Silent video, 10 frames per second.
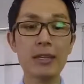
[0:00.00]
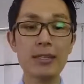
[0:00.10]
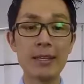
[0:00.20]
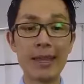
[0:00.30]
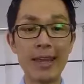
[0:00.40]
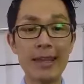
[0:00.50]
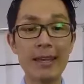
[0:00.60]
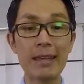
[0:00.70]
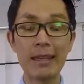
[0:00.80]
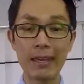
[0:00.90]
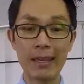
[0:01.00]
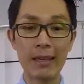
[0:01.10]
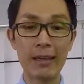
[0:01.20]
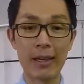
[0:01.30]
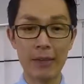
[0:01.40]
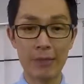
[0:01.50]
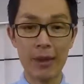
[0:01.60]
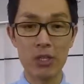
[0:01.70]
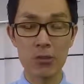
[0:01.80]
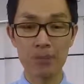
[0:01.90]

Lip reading: is an inner ear infection.